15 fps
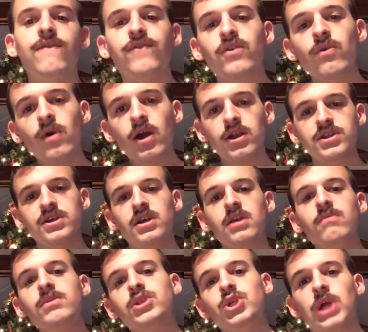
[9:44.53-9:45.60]
you are
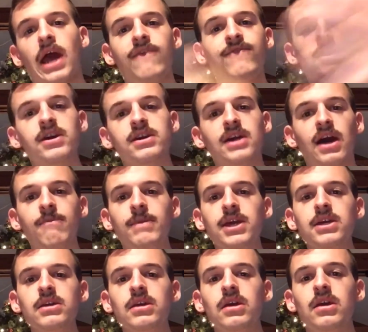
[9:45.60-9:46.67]
dealing with traffic
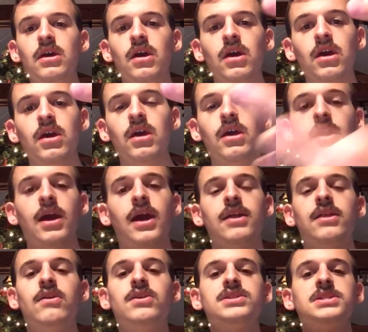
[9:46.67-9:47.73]
coming,
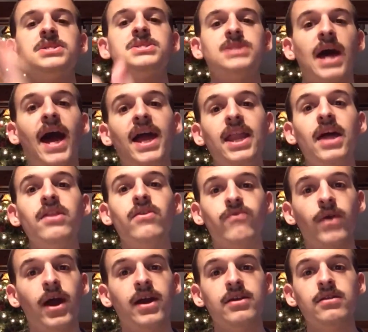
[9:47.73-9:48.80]
and there is a sign on the
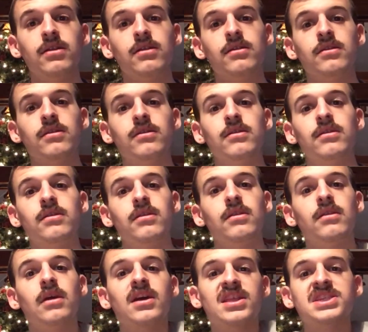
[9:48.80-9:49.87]
right,
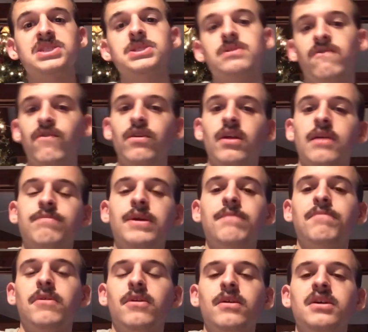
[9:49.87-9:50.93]
and this is for, like,
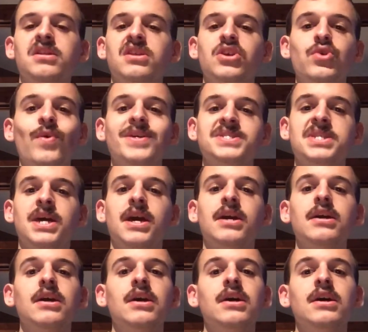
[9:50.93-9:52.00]
people in the
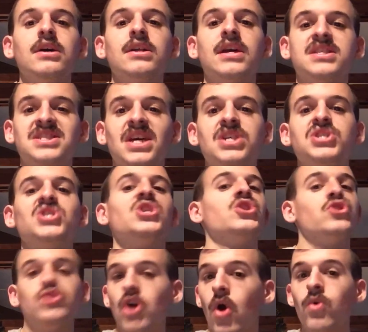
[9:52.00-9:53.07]
USA, that says,
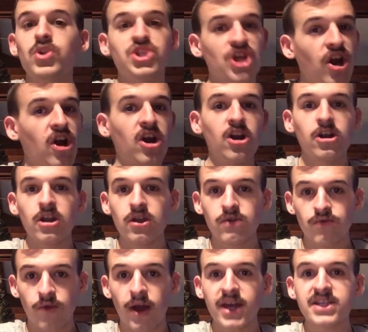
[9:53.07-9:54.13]
no turn
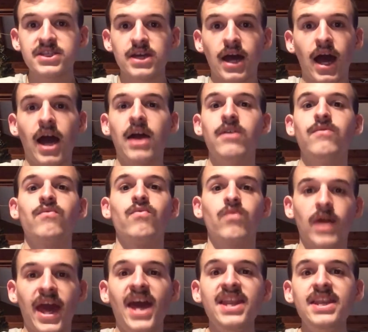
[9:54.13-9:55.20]
right on
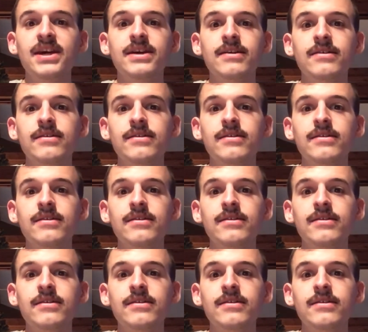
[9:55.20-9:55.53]
red,